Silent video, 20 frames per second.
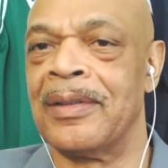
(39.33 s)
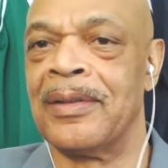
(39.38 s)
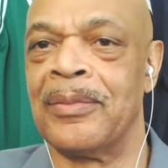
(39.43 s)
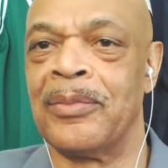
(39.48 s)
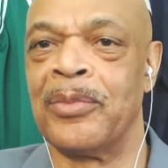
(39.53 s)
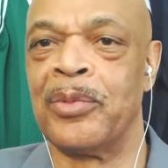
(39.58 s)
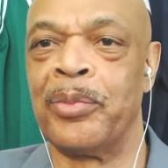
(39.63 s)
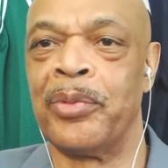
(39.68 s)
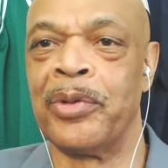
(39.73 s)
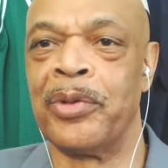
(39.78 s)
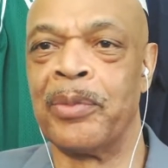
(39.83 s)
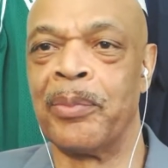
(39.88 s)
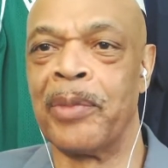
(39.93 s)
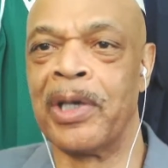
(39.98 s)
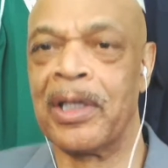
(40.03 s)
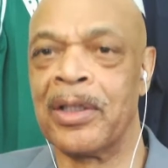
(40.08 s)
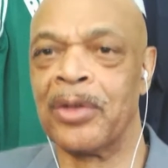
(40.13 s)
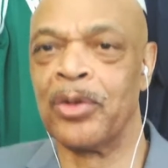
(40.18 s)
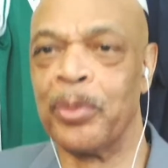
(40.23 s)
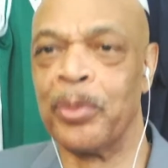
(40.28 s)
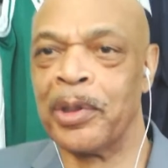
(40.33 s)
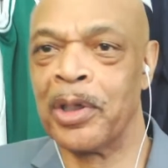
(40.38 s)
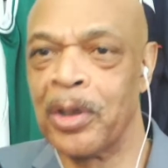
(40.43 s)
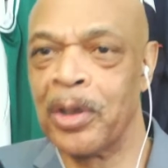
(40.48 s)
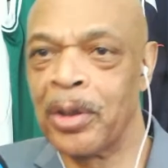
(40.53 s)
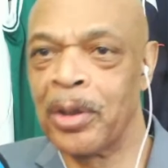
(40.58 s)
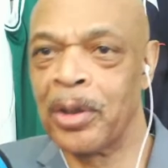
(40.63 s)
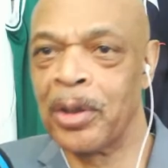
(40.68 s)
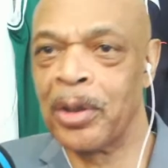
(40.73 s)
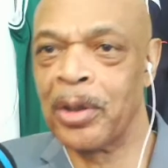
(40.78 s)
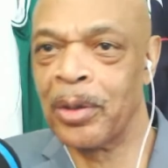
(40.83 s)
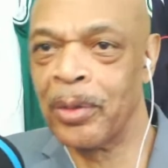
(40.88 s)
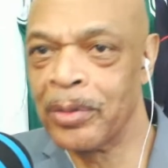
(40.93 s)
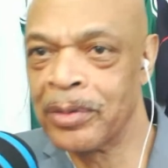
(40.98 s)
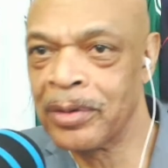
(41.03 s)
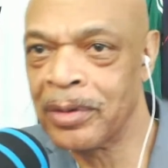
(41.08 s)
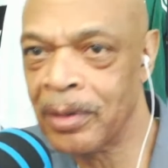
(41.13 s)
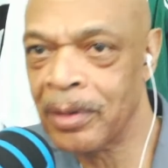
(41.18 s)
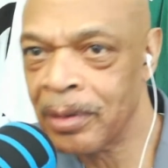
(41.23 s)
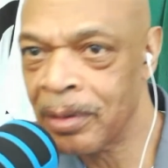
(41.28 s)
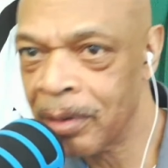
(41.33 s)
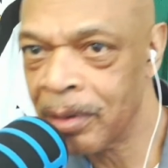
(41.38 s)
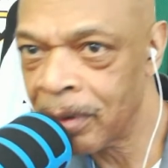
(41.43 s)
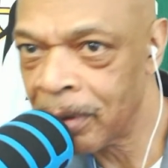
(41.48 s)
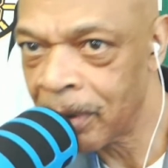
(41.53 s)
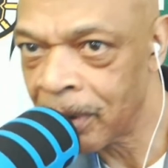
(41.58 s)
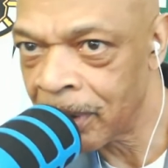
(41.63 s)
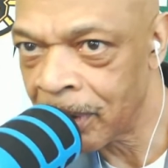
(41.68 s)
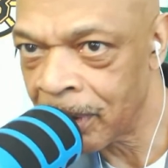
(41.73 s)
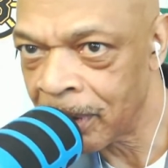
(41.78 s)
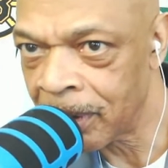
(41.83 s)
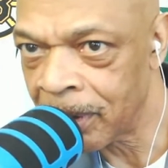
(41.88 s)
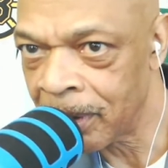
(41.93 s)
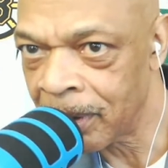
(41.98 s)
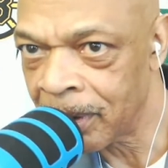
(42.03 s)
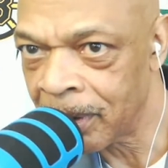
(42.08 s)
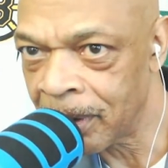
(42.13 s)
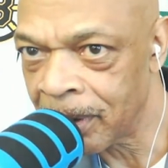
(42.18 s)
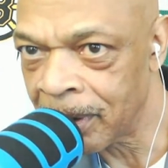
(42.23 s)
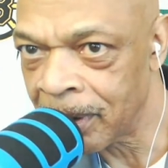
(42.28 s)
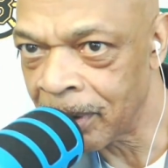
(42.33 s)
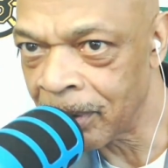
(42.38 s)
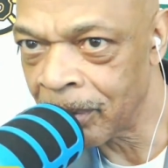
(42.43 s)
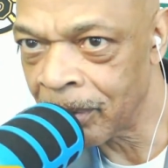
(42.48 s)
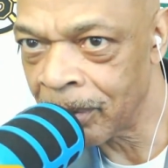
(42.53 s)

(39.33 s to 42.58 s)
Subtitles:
You bring the mic a little bit closer. Hello.